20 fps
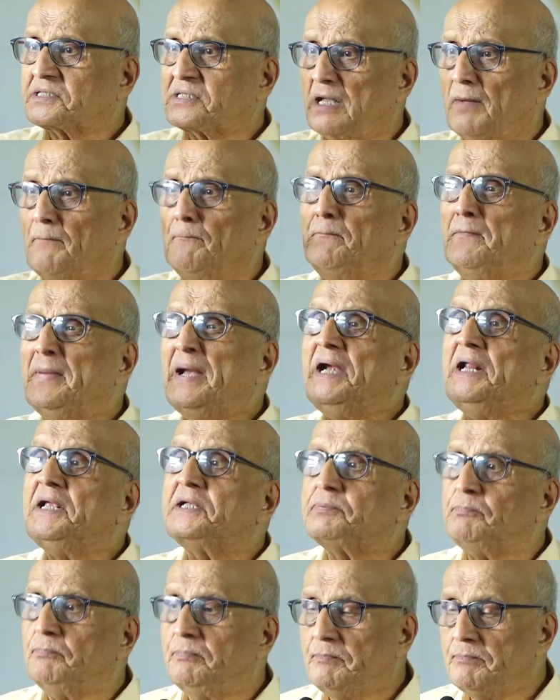some
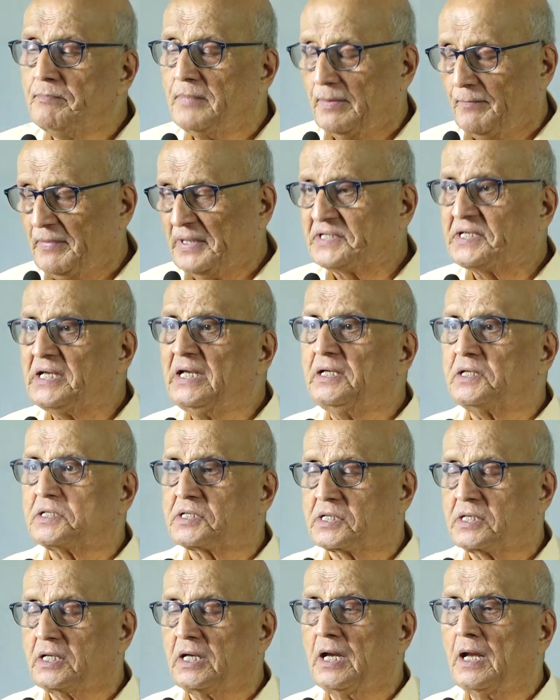
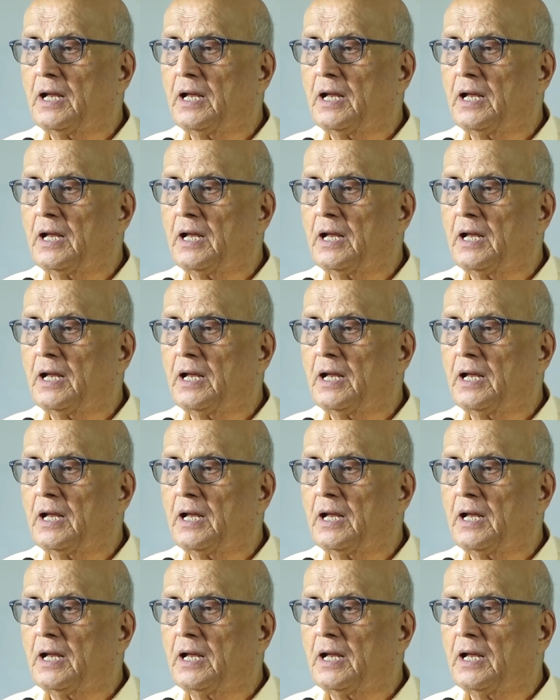machines.